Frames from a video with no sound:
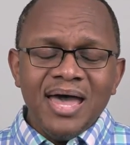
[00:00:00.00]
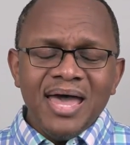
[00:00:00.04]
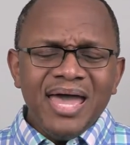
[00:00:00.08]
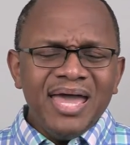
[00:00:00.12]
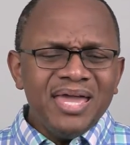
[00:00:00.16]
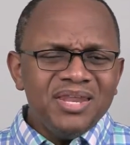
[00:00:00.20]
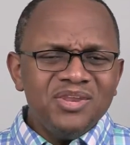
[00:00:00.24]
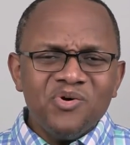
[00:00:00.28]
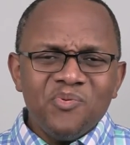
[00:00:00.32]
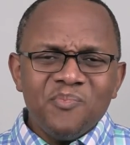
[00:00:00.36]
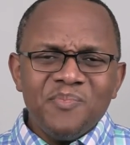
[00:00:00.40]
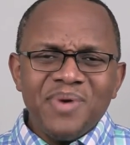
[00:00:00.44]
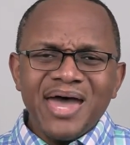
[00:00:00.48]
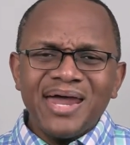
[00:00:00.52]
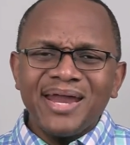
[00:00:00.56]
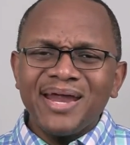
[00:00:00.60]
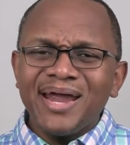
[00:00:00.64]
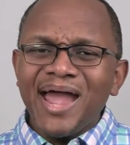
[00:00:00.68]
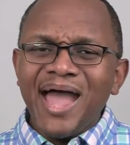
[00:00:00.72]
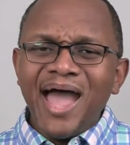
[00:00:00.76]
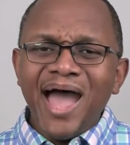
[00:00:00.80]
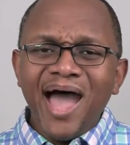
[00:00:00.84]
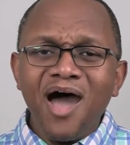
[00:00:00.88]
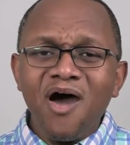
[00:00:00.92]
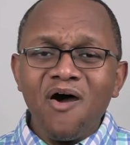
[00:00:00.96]
And no matter
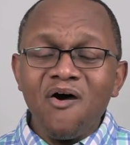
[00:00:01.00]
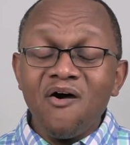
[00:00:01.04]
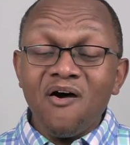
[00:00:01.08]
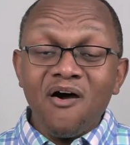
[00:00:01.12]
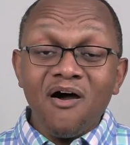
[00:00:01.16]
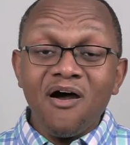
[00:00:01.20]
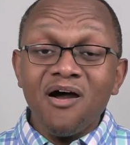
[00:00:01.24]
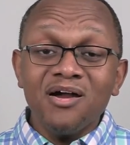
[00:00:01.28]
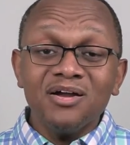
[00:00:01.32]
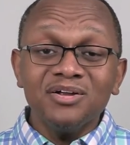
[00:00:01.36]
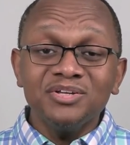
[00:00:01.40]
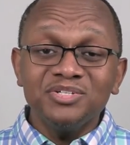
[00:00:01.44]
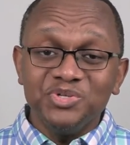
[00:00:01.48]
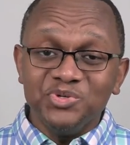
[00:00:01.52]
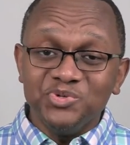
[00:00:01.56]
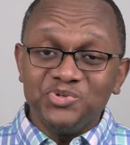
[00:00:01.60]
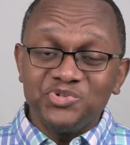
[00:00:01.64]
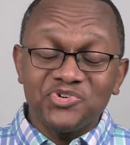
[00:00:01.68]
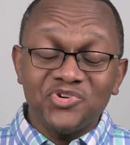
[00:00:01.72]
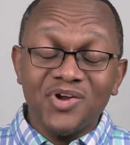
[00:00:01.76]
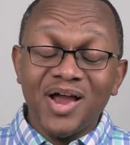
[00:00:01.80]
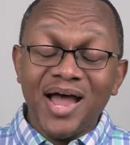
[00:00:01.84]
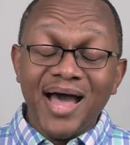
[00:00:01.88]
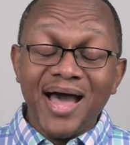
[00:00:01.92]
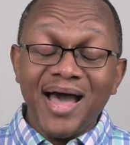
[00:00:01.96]
how hard you
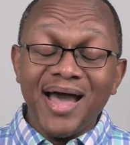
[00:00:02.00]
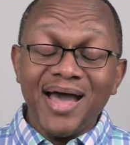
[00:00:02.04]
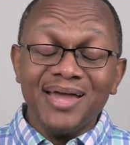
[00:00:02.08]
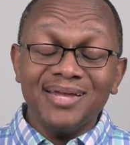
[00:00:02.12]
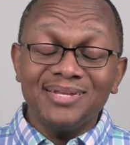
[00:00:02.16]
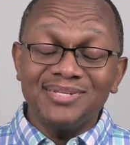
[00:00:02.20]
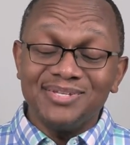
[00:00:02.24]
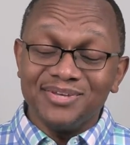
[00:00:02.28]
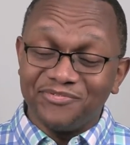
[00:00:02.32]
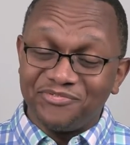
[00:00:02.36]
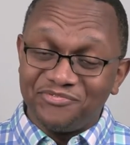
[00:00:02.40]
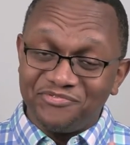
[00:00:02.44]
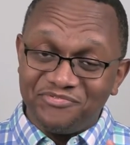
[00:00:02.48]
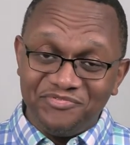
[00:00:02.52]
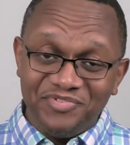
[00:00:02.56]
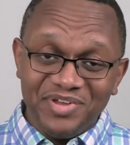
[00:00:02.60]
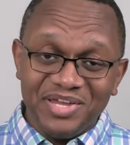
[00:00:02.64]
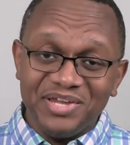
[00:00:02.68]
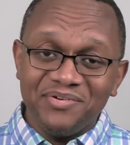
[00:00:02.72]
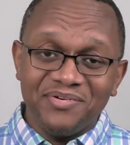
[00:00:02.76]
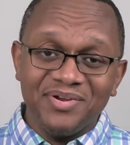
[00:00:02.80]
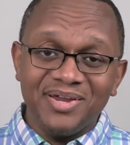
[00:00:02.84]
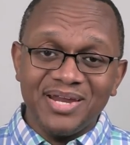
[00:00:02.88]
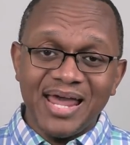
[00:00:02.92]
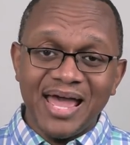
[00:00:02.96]
try to
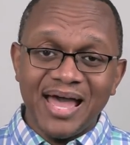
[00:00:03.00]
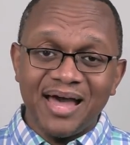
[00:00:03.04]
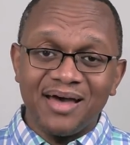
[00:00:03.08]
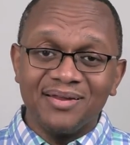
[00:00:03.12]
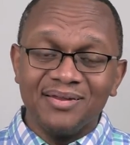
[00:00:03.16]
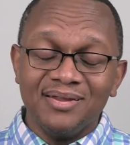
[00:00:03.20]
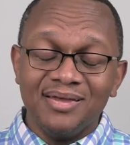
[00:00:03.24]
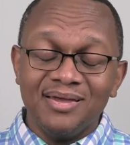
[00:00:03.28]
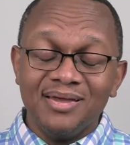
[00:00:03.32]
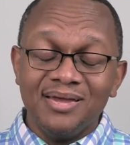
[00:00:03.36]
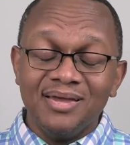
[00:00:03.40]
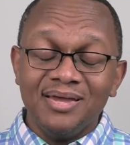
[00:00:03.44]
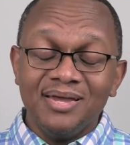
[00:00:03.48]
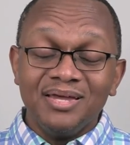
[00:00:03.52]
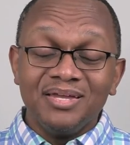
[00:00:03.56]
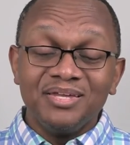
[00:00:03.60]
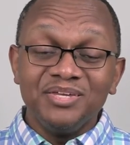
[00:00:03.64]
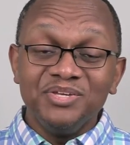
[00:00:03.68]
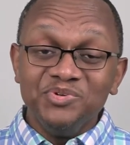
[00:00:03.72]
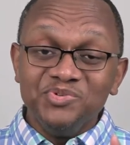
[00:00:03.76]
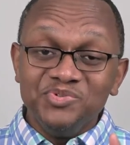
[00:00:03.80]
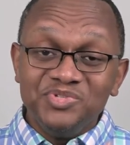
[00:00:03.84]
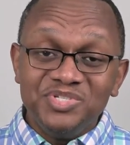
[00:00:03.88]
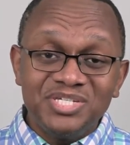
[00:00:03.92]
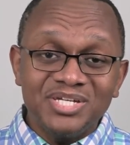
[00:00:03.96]
figure it out,
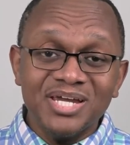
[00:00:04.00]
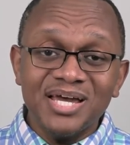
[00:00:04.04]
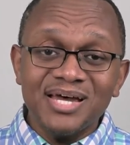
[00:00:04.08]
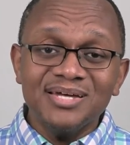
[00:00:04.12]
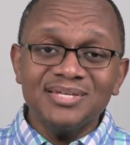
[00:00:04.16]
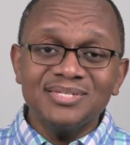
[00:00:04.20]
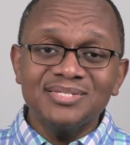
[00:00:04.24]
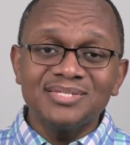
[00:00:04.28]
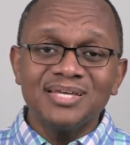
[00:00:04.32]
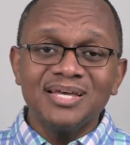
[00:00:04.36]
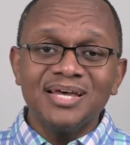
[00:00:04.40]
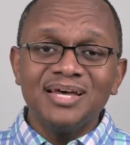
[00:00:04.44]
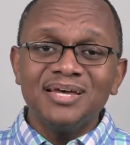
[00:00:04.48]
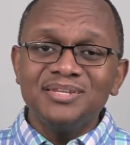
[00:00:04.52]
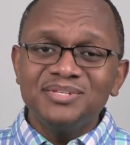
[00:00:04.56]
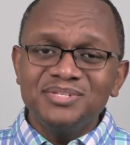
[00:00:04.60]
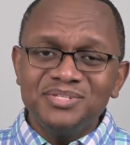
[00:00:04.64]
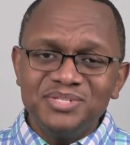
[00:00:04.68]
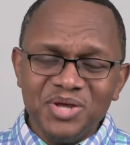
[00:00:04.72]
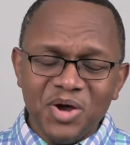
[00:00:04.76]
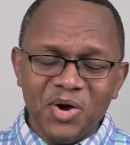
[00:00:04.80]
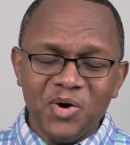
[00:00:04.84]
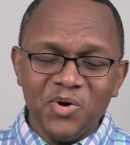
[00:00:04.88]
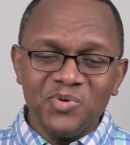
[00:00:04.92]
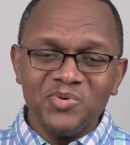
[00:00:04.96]
you just
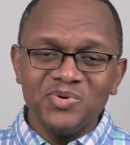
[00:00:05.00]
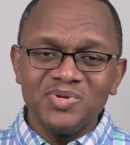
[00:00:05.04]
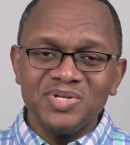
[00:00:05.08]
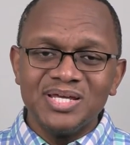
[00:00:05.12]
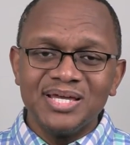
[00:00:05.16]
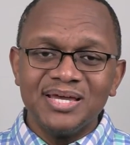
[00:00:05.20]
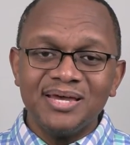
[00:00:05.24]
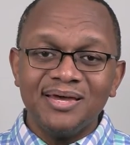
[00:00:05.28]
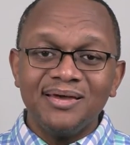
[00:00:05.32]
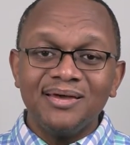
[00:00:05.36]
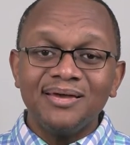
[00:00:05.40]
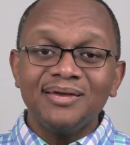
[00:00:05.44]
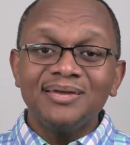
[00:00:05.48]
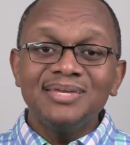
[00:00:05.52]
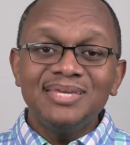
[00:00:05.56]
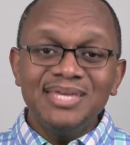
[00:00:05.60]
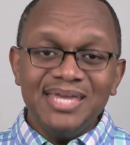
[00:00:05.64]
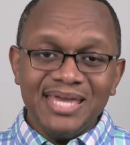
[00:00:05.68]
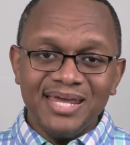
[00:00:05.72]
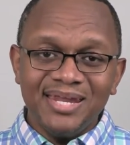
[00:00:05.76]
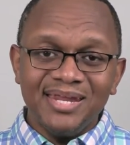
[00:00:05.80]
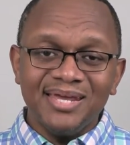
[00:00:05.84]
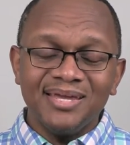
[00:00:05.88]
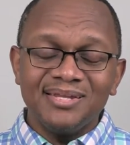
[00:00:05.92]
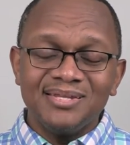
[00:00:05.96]
don't
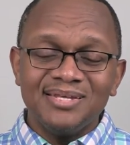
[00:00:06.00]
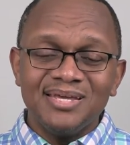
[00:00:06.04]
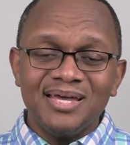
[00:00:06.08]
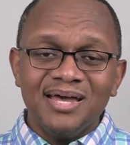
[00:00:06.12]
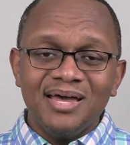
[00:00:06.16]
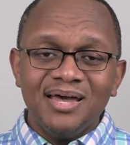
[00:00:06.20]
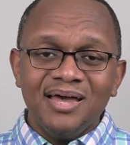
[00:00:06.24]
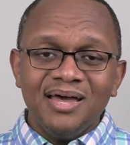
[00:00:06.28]
get it.